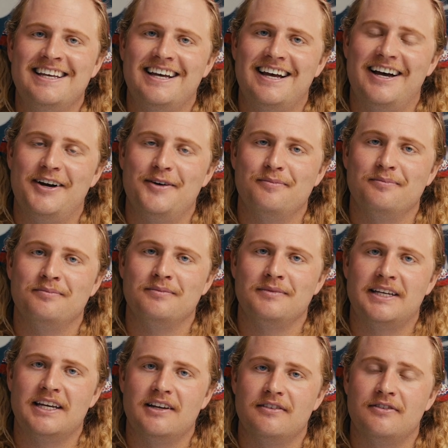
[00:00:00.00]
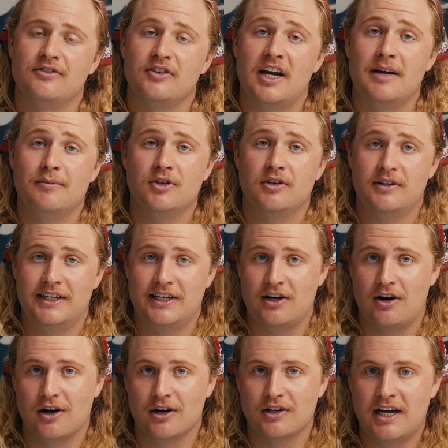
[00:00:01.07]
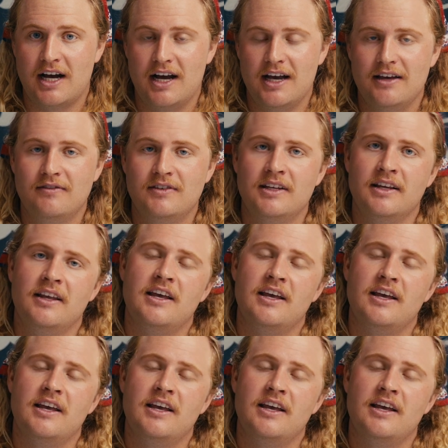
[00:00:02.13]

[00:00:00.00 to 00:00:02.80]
get it framed or get it archived.